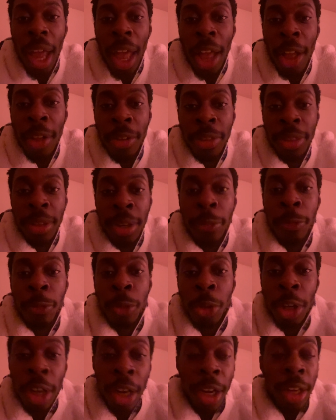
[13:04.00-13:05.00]
out there
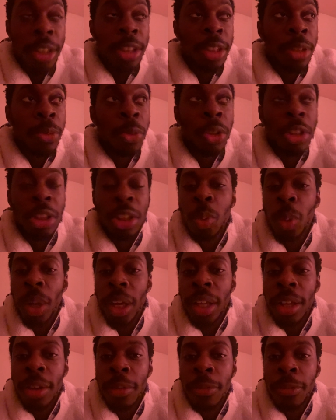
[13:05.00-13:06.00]
for us, and we're just
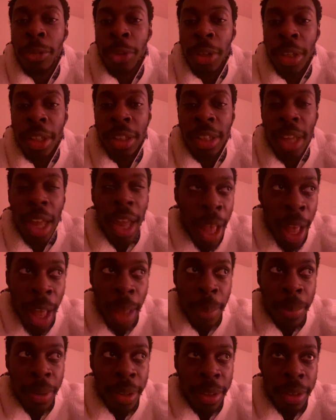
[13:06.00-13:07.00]
waiting for it to
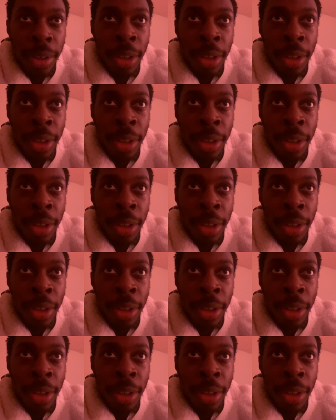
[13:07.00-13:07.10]
happen.